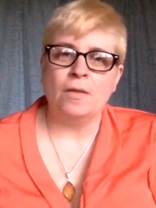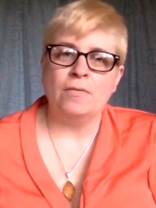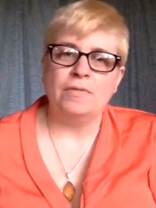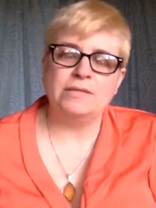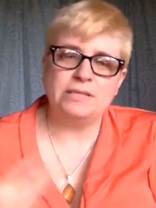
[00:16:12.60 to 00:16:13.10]

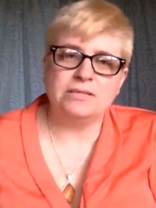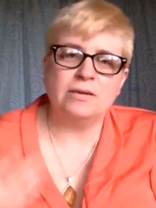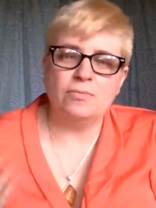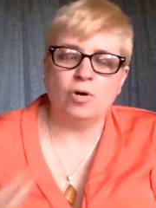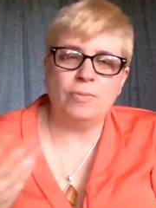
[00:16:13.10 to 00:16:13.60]
this is a
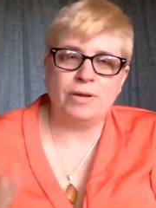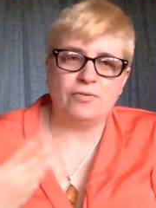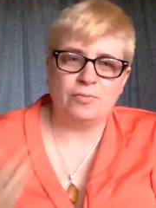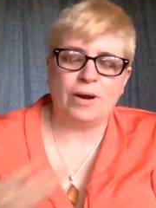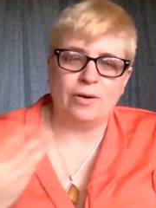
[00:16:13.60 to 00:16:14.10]
moment
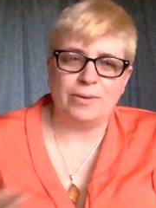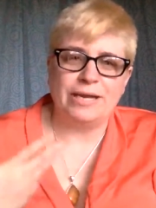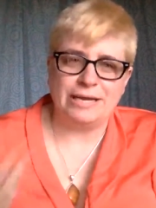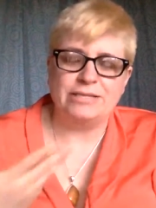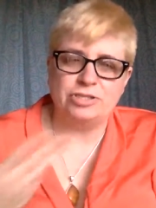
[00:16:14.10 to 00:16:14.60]
of where we
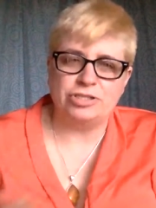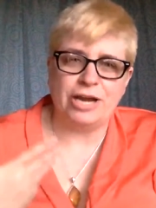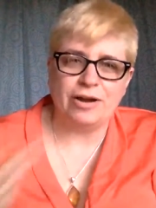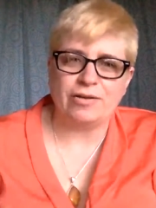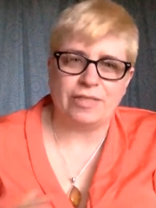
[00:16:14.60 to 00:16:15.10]
can
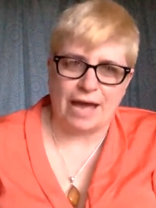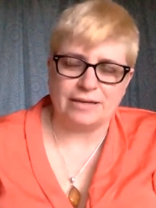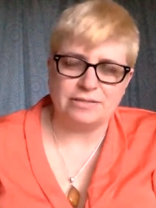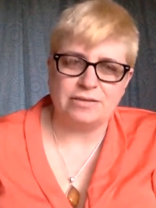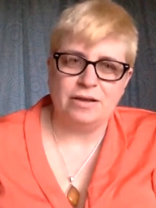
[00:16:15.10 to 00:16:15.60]
share that.
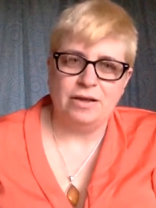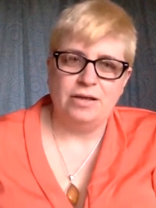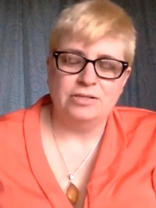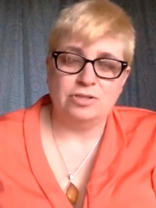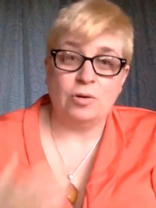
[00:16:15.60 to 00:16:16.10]

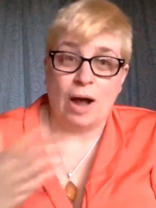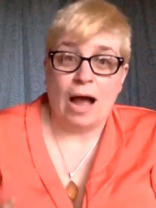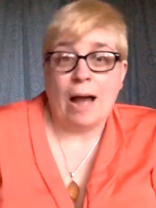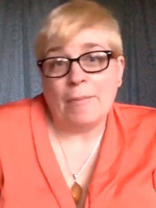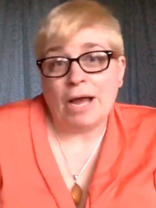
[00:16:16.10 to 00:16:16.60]
So
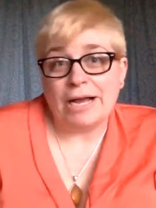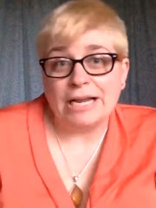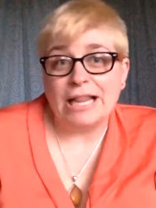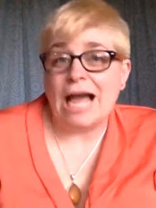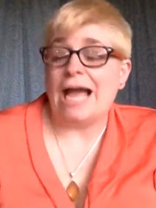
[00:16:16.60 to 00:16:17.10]
I'm not going
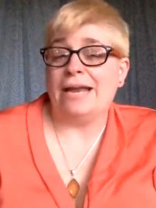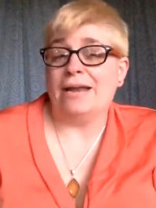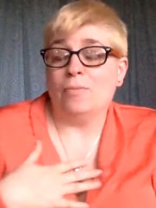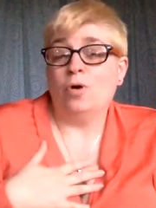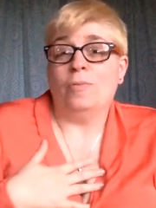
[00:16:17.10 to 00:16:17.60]
to lie, in a
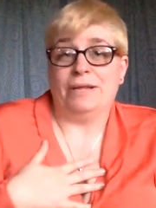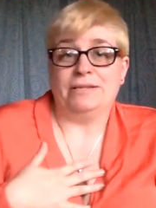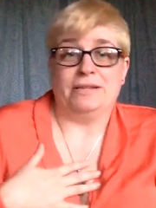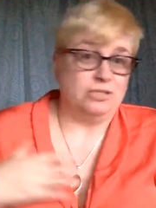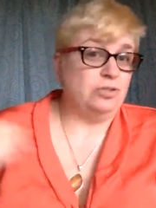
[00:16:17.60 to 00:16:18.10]
moment,
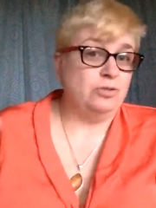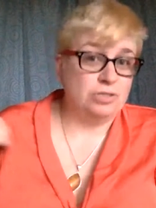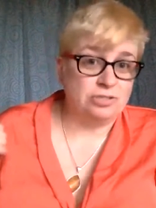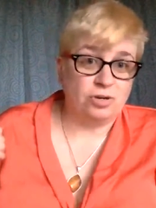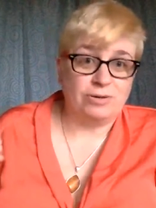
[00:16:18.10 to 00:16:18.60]
as soon
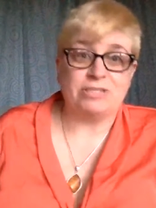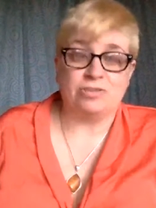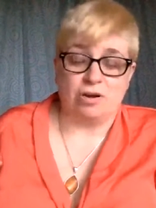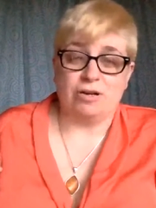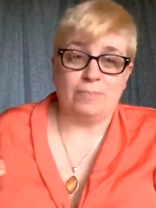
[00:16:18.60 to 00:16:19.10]
as Zoe
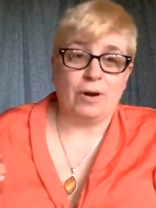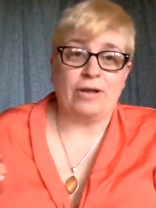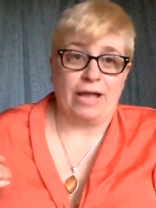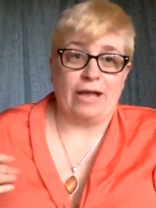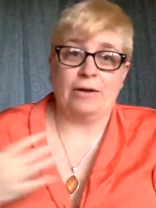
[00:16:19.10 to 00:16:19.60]
started
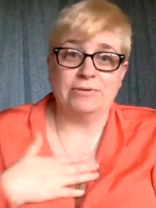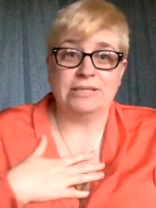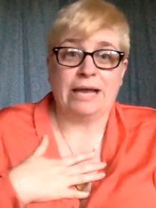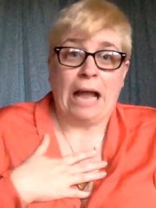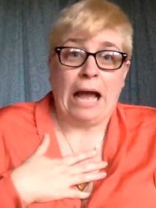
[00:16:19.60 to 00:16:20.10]
barking, I was
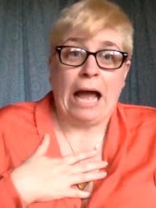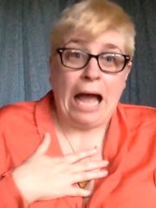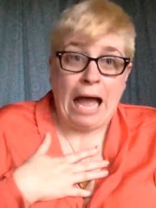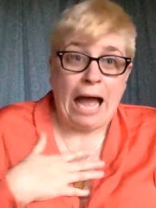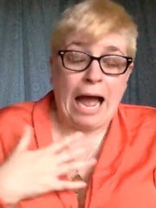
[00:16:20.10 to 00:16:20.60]
like,
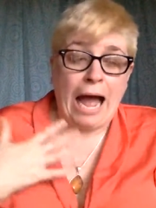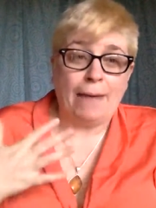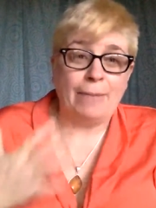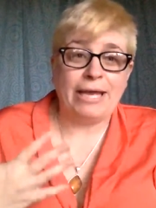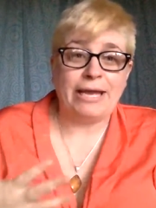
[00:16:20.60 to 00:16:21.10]

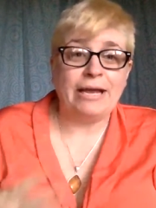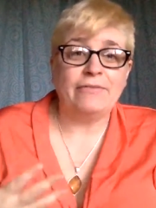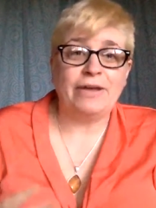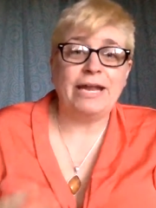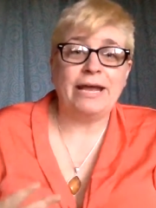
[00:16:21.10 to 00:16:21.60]
I'm making a
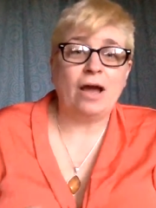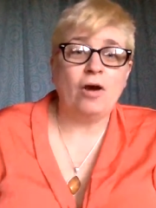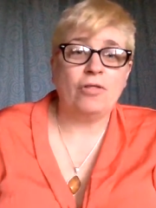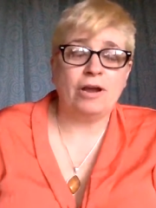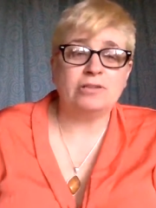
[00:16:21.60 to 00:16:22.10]

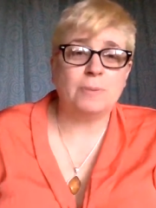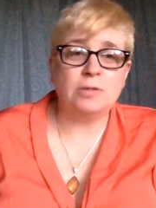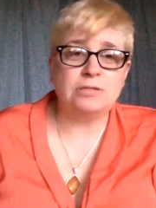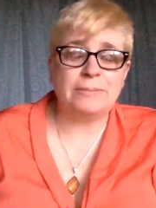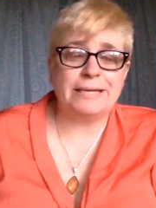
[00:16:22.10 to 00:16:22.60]
video. They're
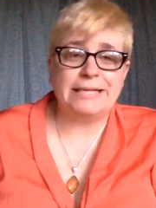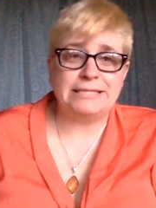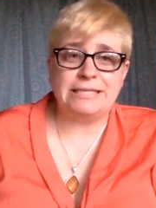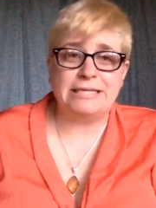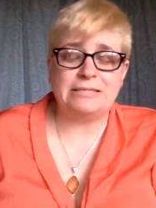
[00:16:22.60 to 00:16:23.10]
supposed to be
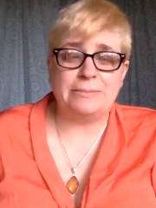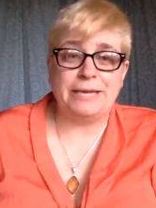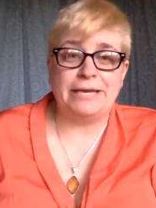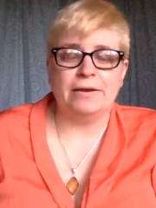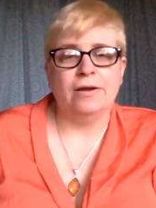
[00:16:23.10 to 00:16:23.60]
listening to
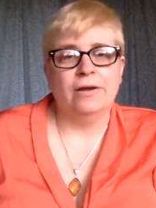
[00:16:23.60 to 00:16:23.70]
me.